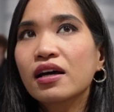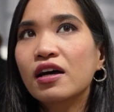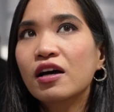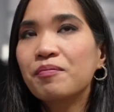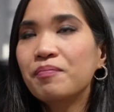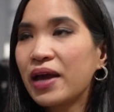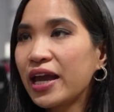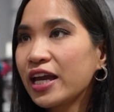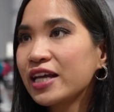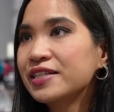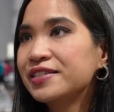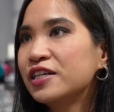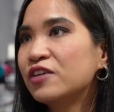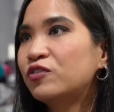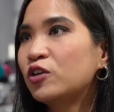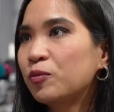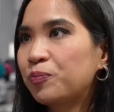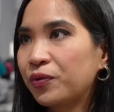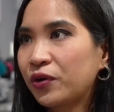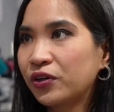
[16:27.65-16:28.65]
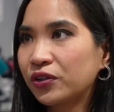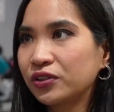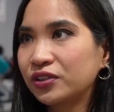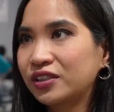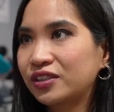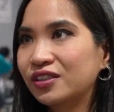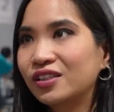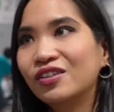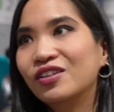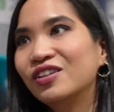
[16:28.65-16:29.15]
main
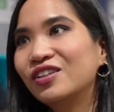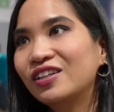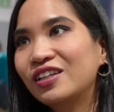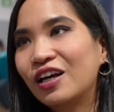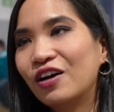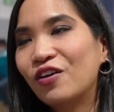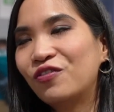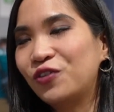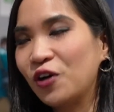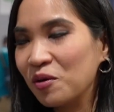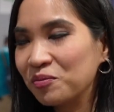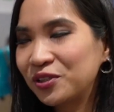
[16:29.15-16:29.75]
developers from